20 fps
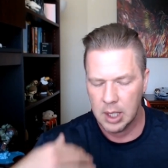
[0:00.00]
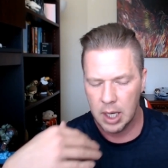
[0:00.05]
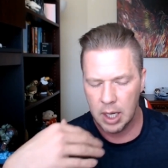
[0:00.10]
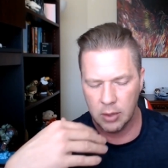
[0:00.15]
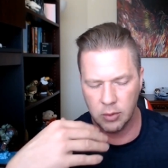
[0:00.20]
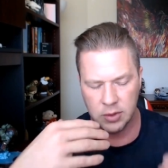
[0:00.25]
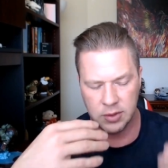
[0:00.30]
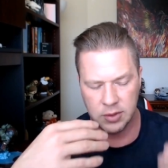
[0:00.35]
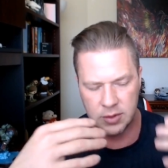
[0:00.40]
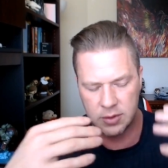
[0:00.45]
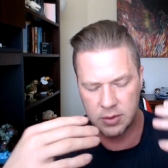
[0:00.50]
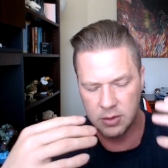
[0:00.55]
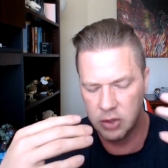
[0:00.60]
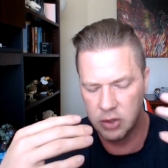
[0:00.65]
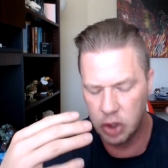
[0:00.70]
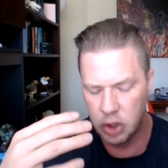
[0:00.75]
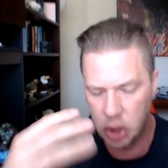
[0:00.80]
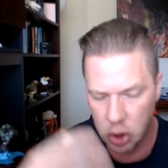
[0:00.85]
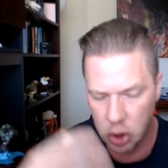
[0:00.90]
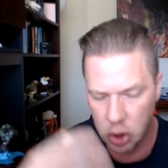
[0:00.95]
I was
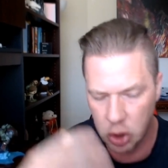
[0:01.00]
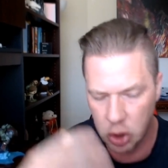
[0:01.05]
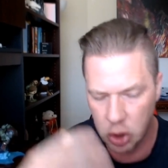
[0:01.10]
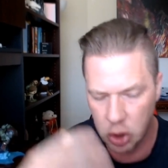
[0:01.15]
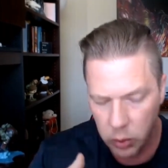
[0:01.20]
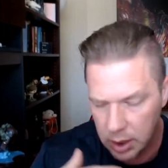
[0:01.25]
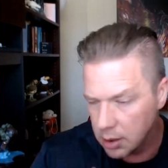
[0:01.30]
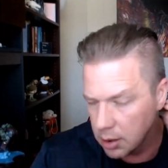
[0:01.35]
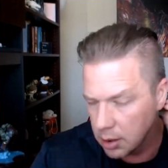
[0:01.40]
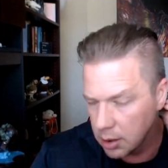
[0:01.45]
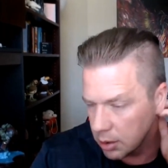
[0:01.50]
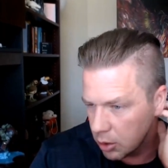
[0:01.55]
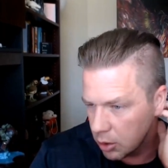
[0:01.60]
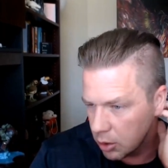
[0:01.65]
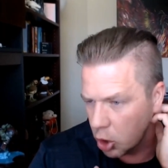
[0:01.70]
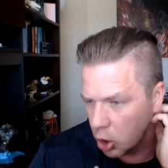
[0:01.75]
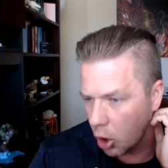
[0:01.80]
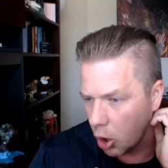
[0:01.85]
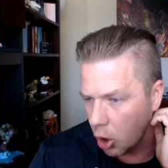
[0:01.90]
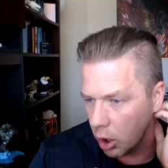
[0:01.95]
doing
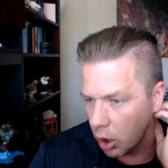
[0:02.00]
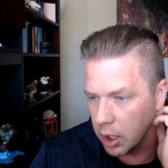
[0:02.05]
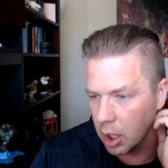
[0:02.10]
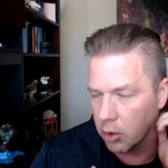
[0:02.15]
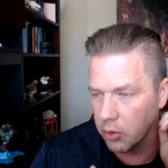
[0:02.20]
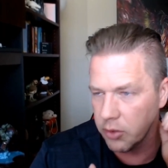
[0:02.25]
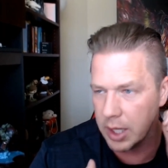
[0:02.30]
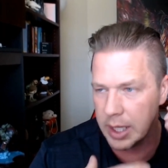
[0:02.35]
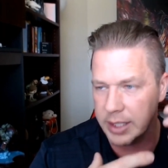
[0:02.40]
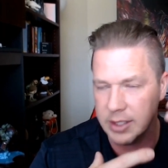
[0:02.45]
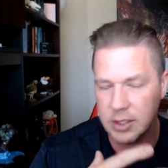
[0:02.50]
cardio that